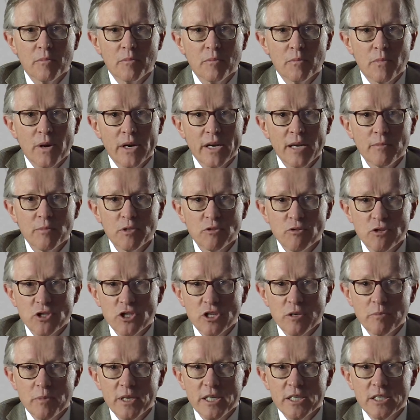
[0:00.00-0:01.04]
My name is
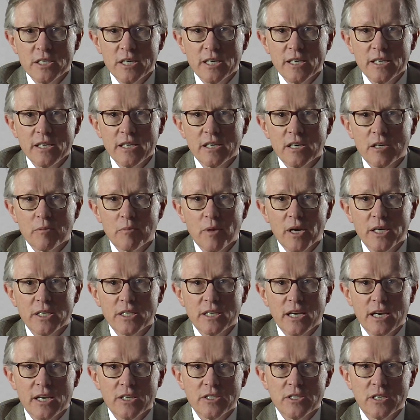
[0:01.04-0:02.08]
Richard Beasley, and my
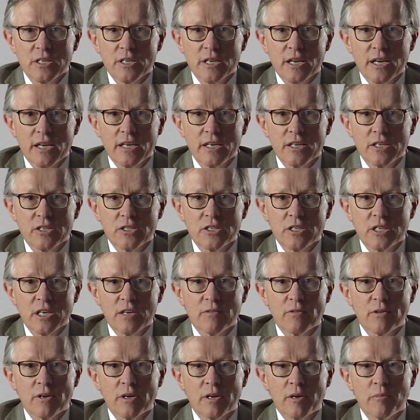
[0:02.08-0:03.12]
task today is to
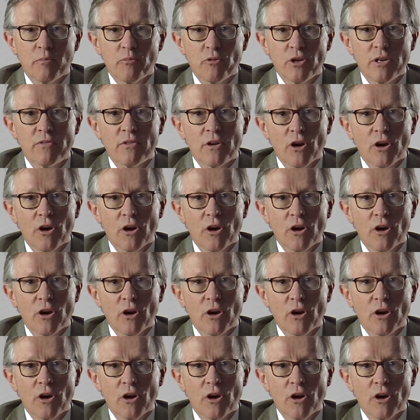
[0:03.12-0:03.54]
give a brief